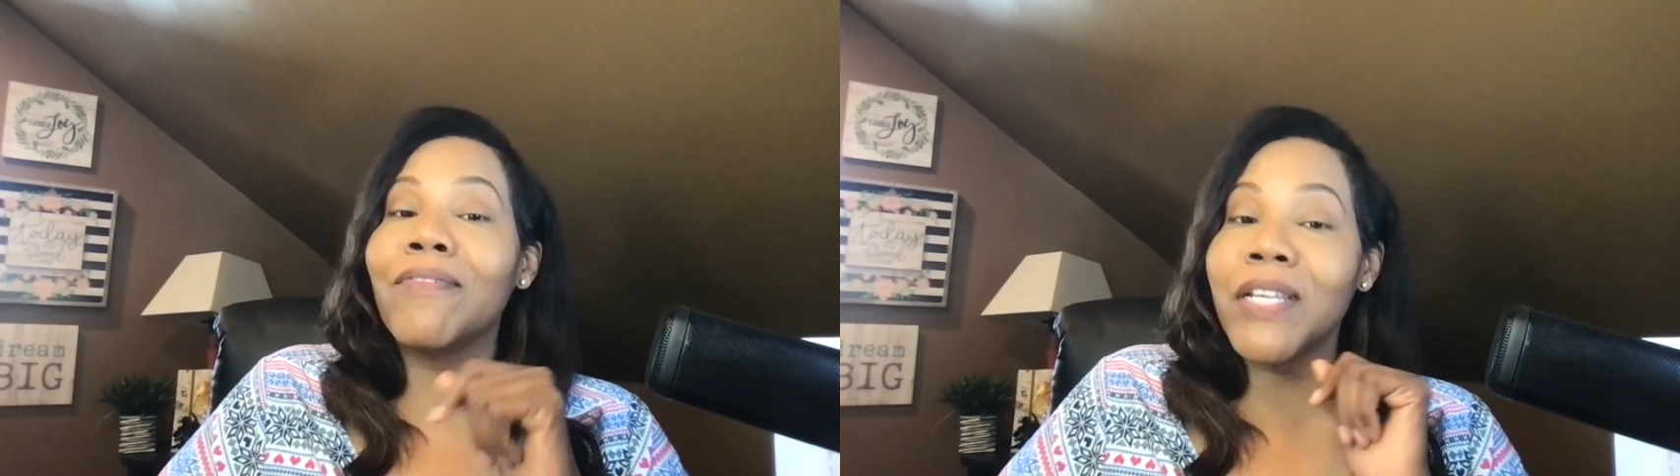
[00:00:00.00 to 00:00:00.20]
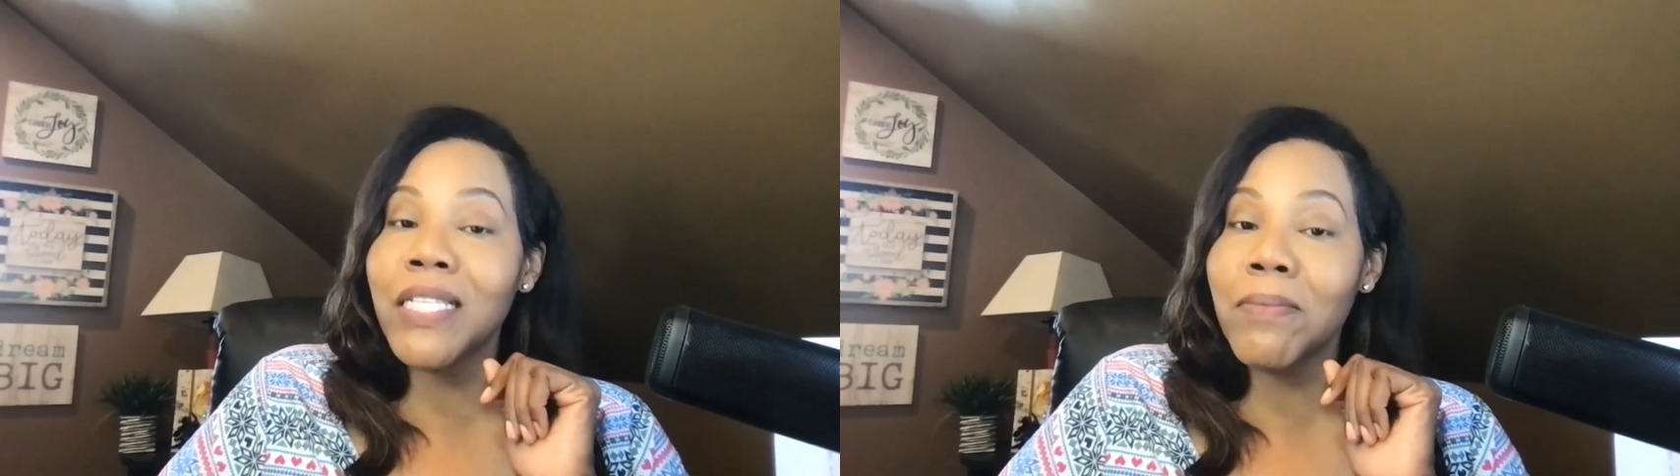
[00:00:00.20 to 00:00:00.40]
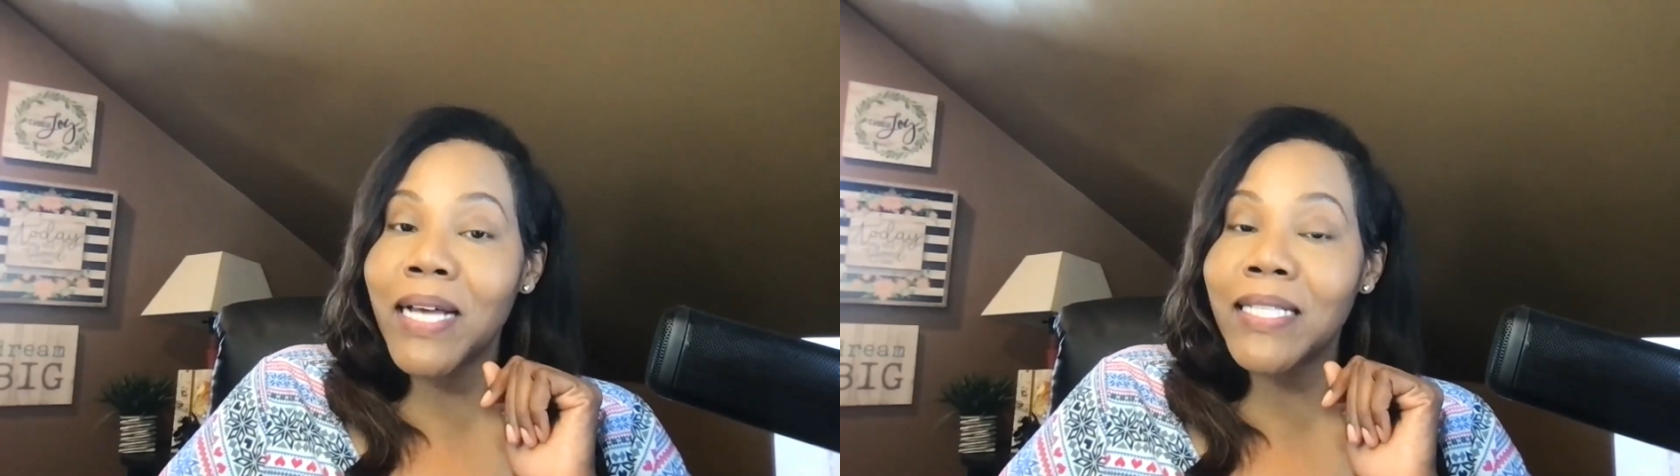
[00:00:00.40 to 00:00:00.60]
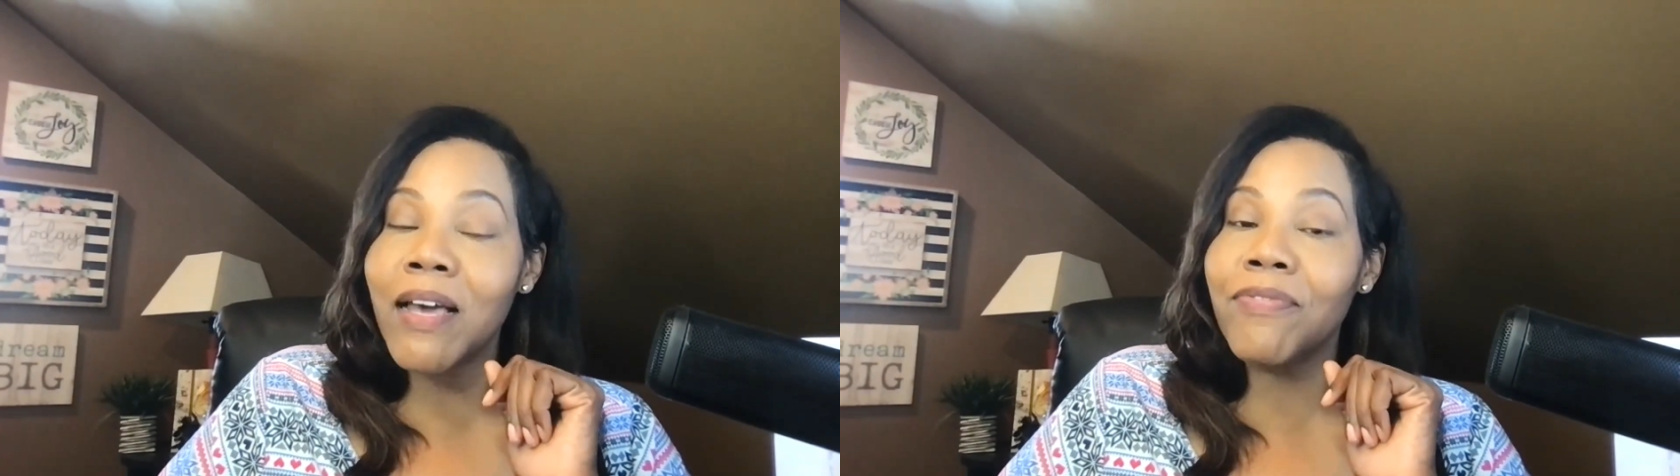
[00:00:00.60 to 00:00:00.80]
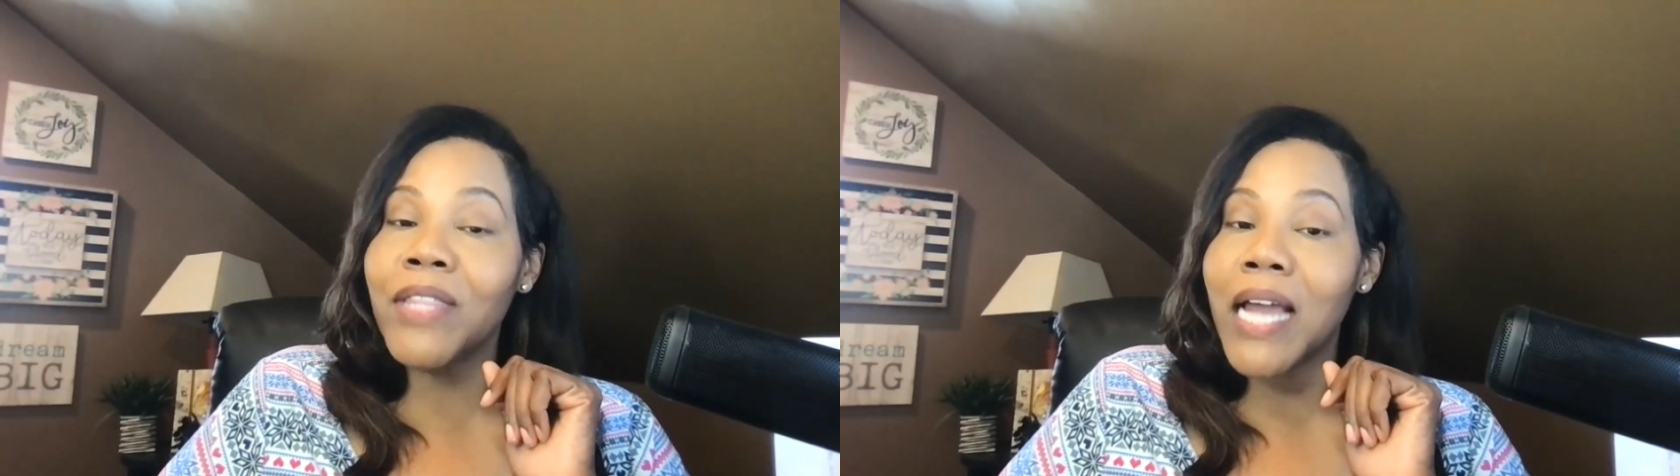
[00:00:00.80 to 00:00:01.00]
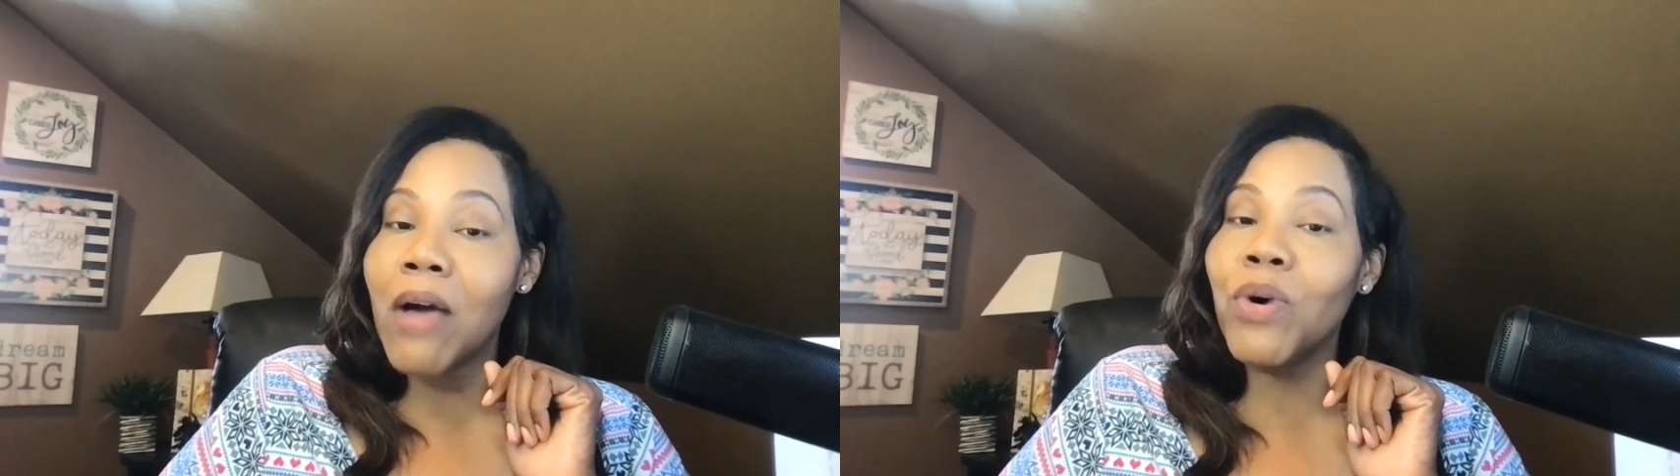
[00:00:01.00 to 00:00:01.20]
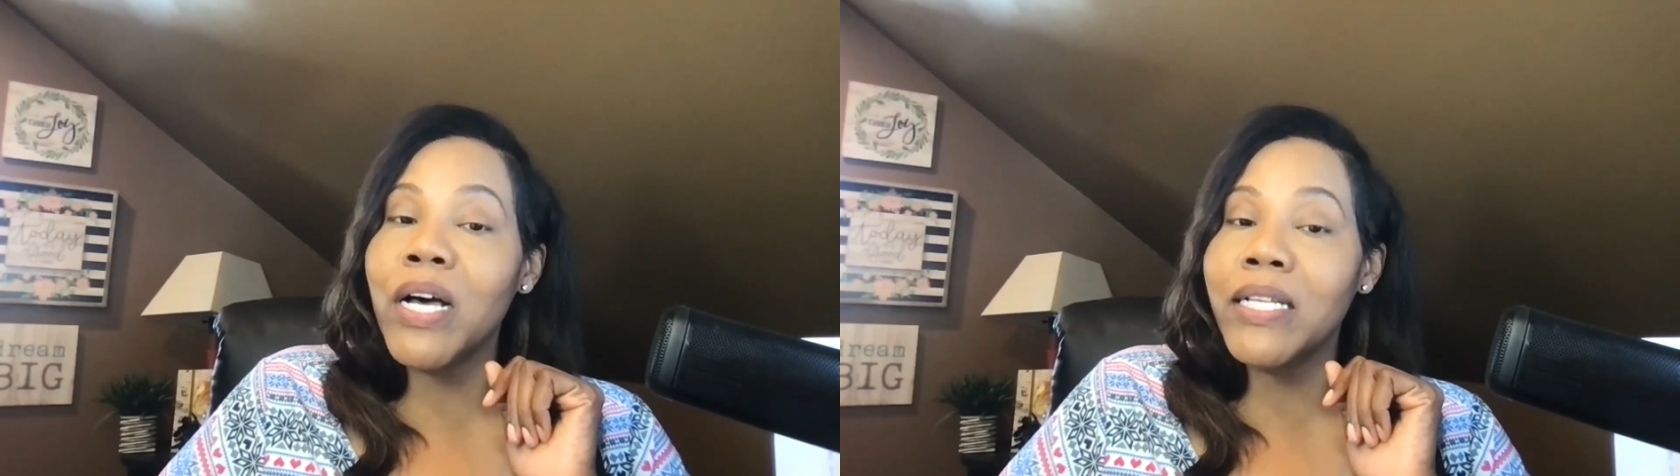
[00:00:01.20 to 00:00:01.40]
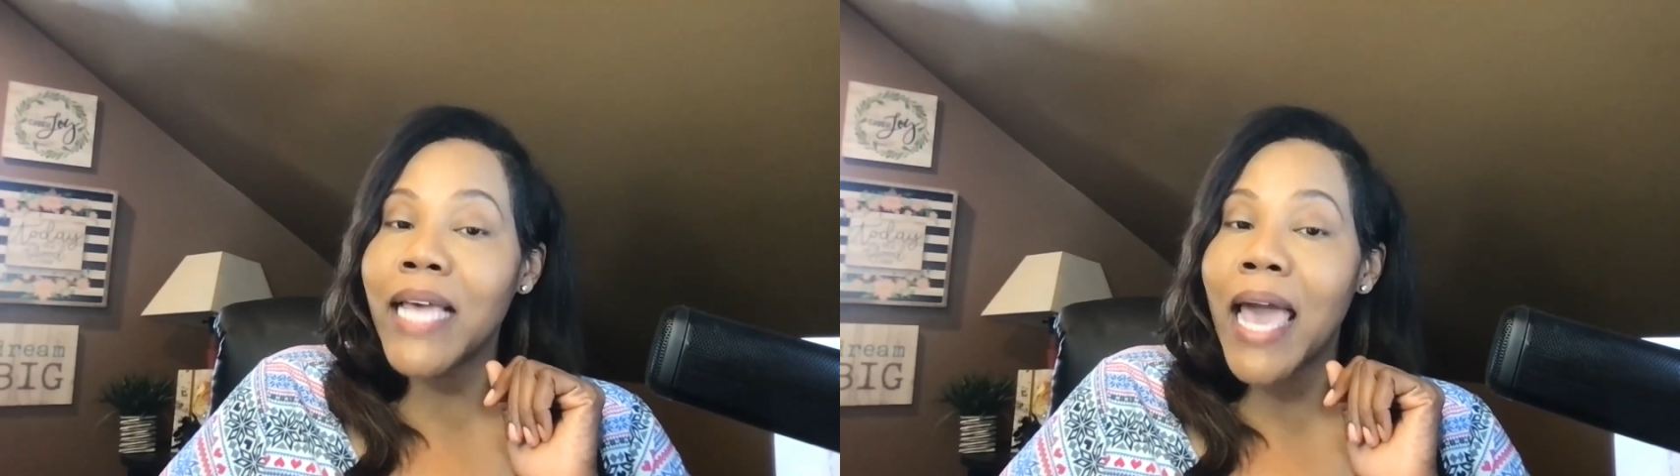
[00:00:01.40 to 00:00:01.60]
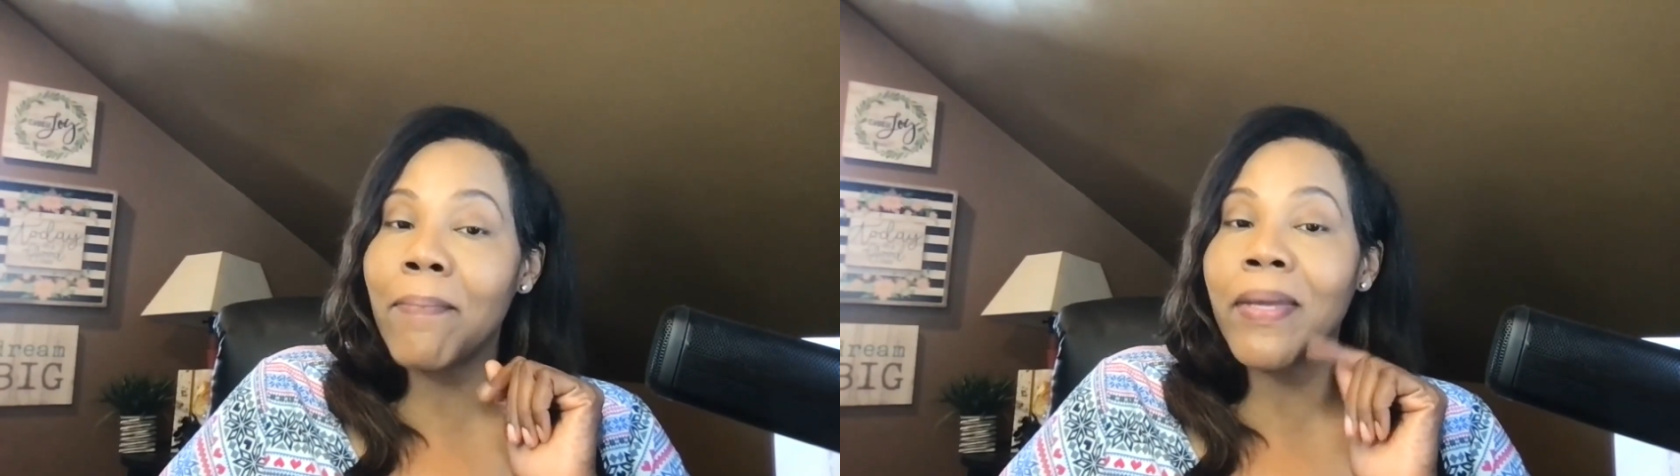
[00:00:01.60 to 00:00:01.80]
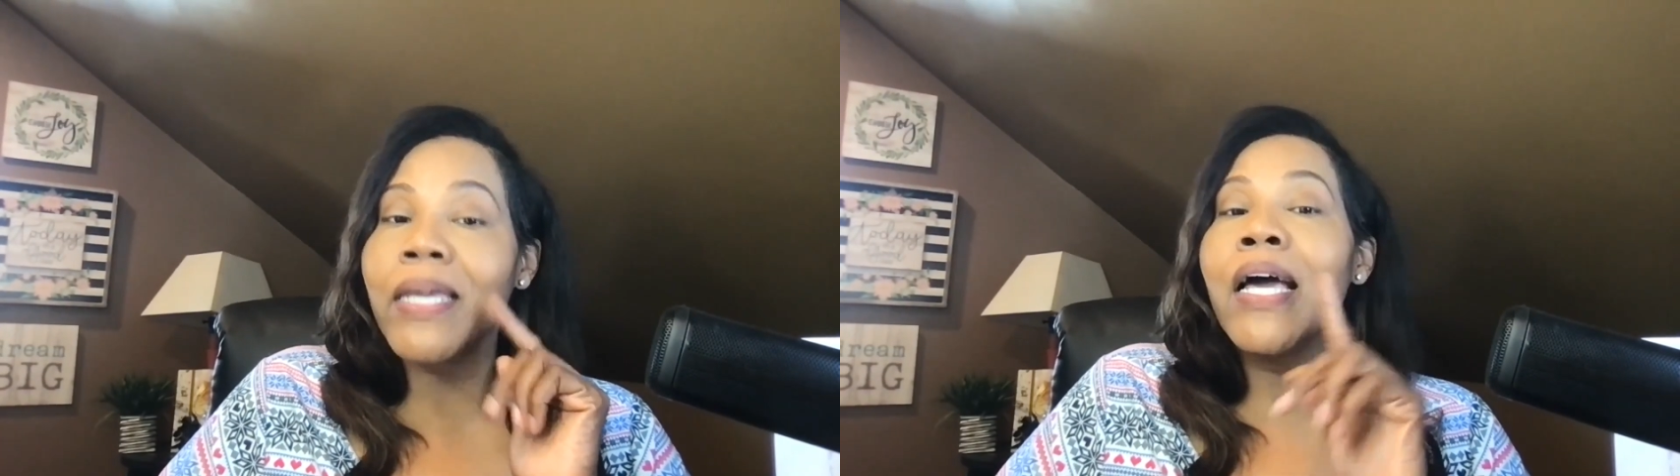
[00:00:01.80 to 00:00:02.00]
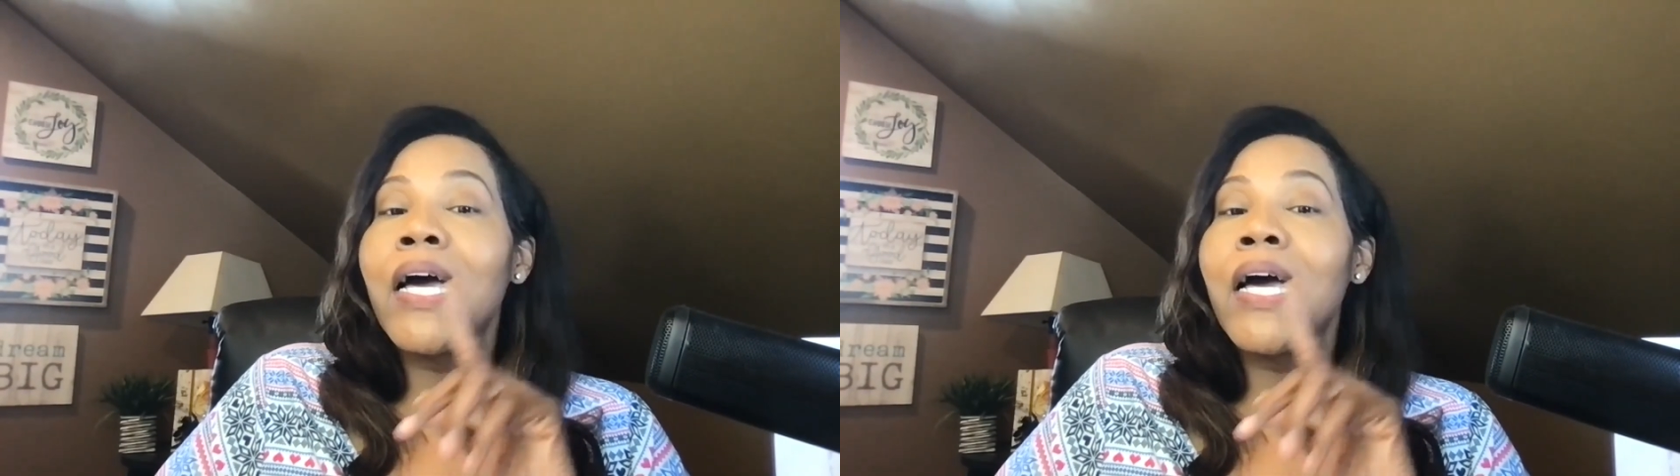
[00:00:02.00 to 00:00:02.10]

convincing myself that I was happy